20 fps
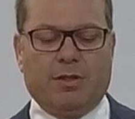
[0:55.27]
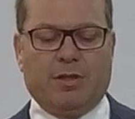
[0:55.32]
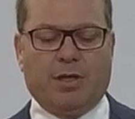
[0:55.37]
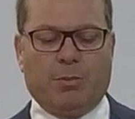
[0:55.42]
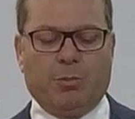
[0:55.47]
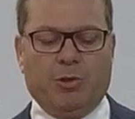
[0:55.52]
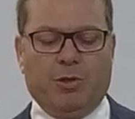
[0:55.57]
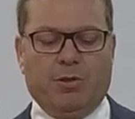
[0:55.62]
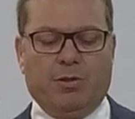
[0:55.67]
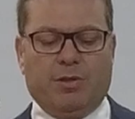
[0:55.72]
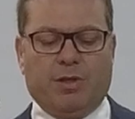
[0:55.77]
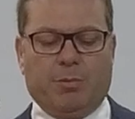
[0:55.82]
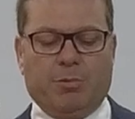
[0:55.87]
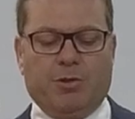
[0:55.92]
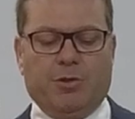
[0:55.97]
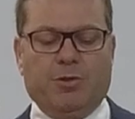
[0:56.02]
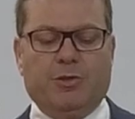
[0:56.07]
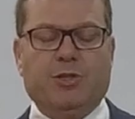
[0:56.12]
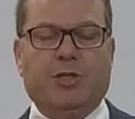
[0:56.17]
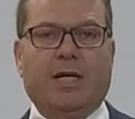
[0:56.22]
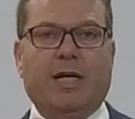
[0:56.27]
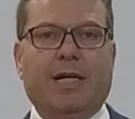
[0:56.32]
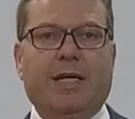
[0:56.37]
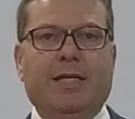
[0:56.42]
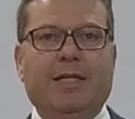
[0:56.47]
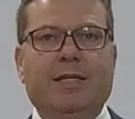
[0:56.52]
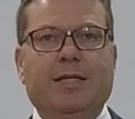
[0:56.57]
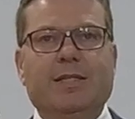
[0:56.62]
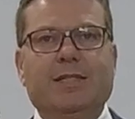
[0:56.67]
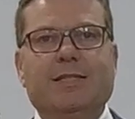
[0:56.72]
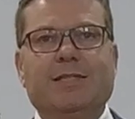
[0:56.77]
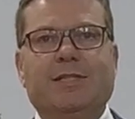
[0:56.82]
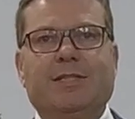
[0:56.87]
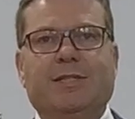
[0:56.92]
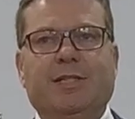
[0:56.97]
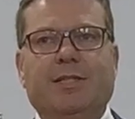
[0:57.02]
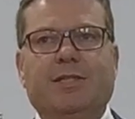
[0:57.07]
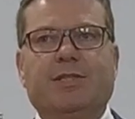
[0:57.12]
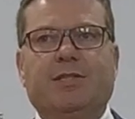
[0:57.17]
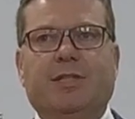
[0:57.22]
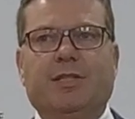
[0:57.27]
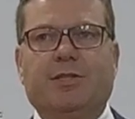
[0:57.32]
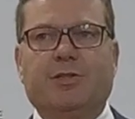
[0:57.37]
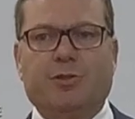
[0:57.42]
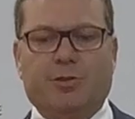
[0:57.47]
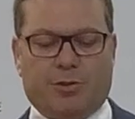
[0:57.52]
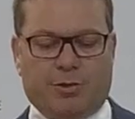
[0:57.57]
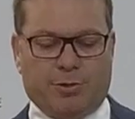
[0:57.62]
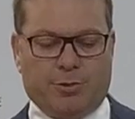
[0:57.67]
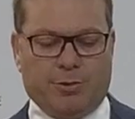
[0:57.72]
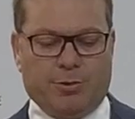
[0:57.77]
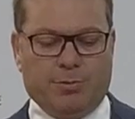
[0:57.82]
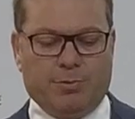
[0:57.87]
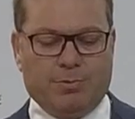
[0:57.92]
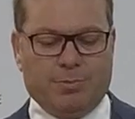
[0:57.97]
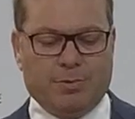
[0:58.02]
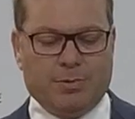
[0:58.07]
WWJ662.